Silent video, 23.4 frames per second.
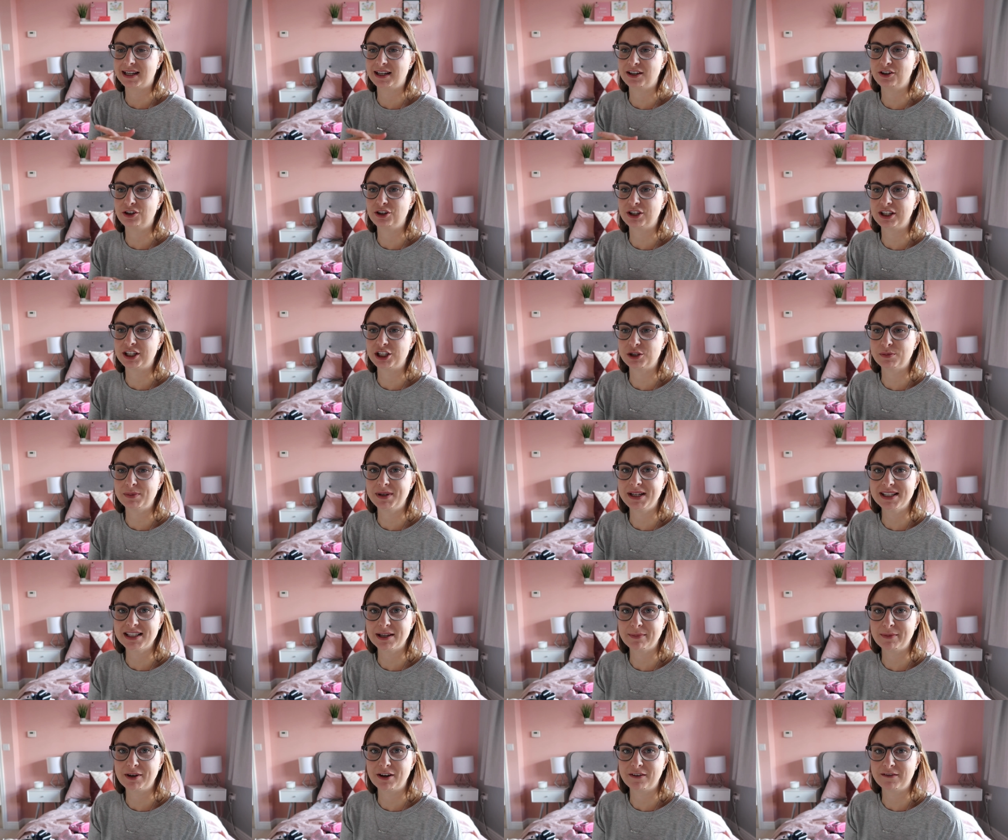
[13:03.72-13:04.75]
hand luggage. Please
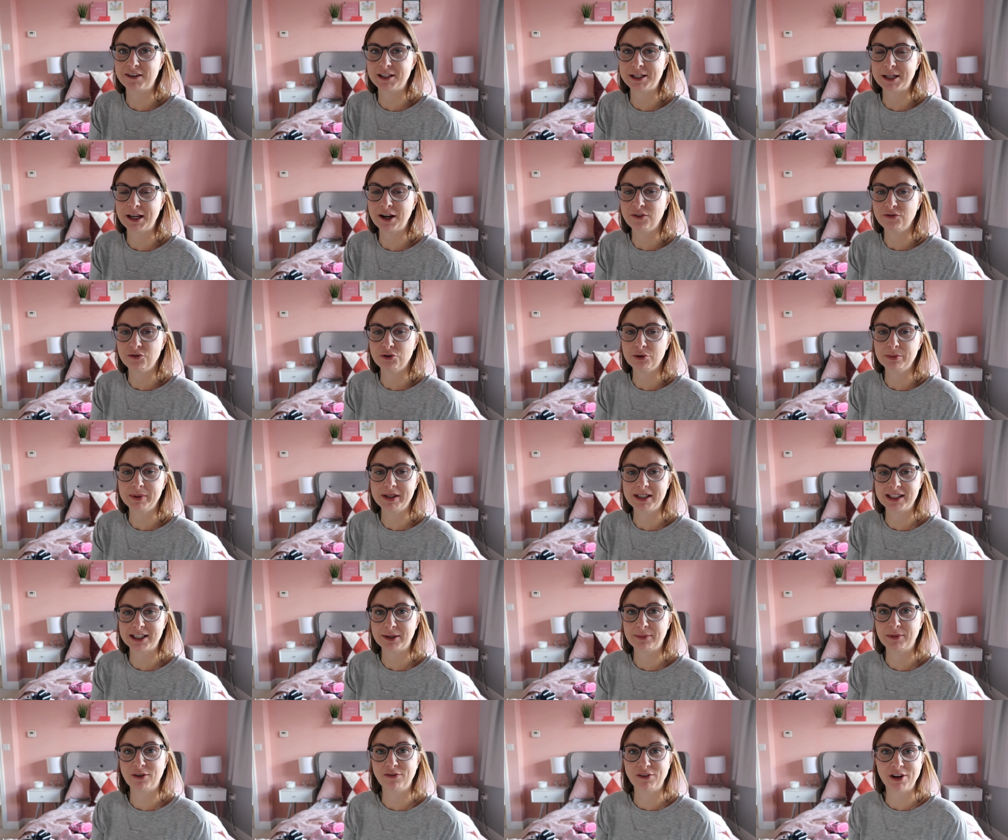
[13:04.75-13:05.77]
let me know if it's helpful. Please
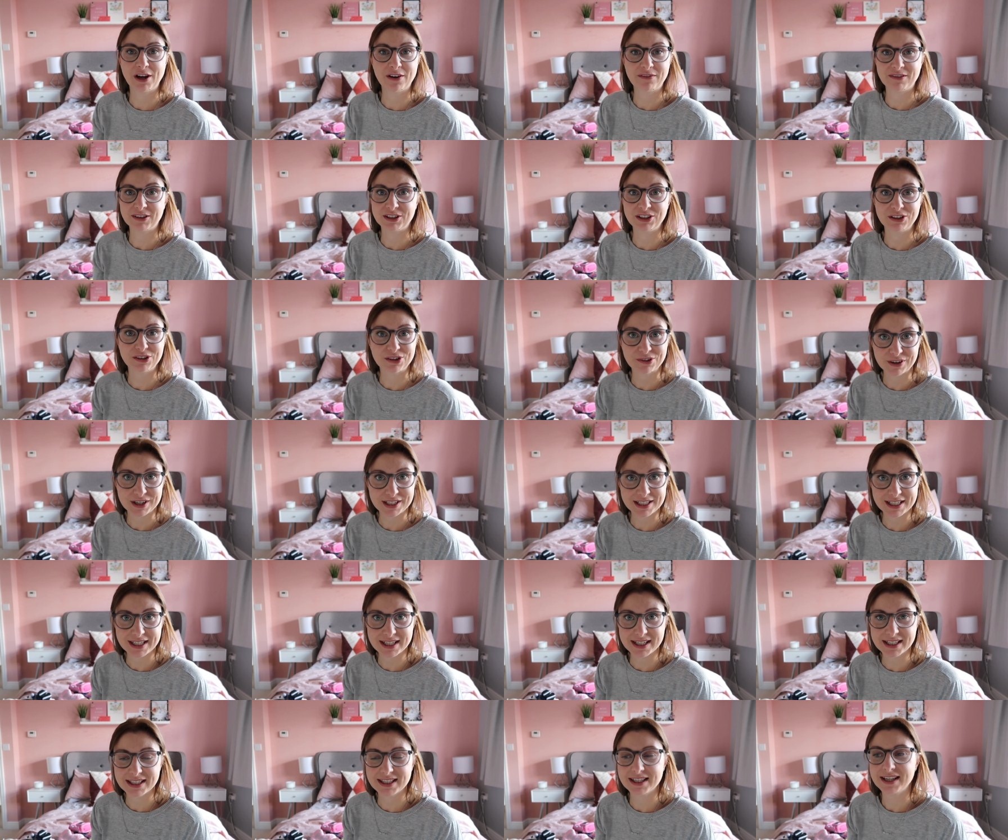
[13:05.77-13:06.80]
let me know if you have any other
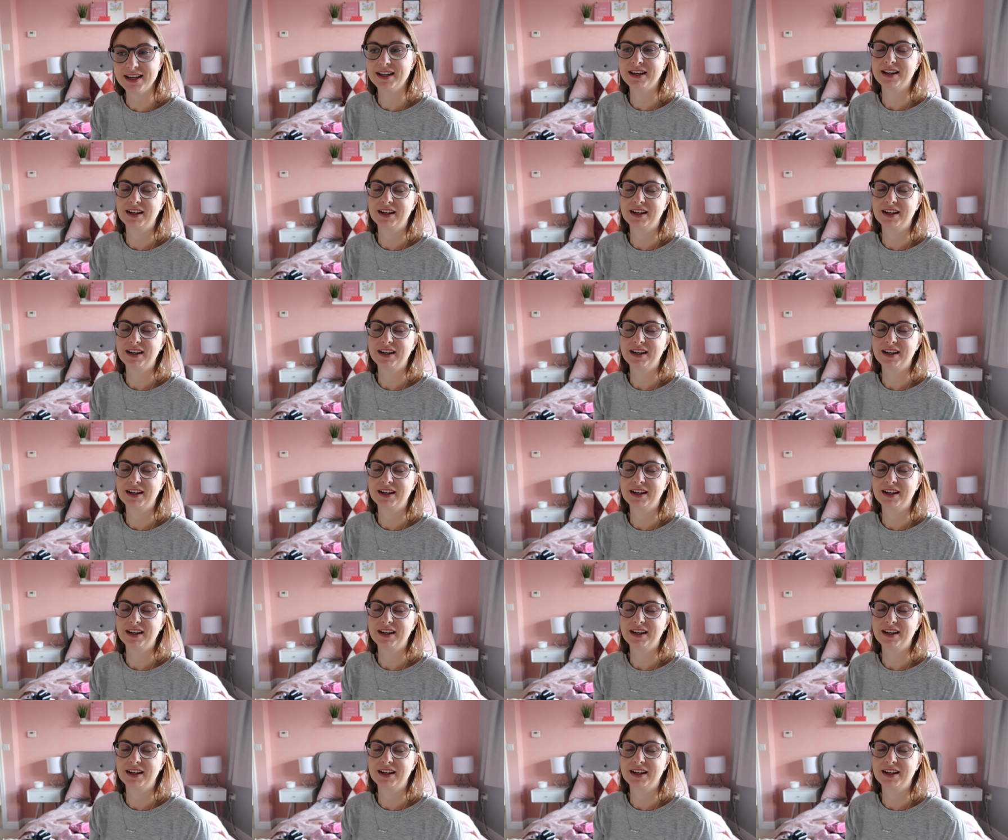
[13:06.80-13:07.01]
ideas.